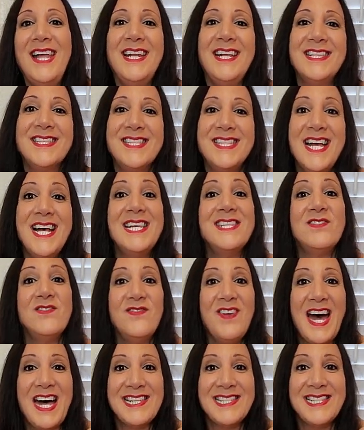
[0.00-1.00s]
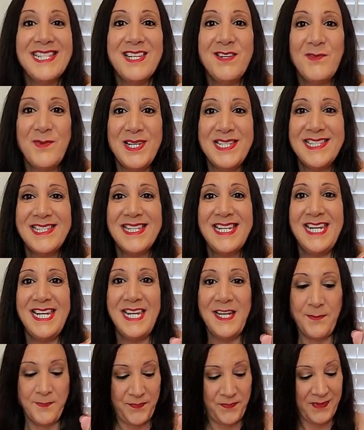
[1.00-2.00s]
And it says Vaci
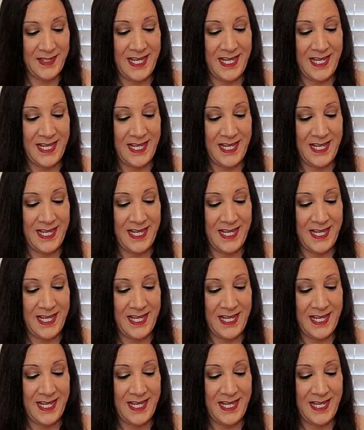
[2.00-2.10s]
Whiskey.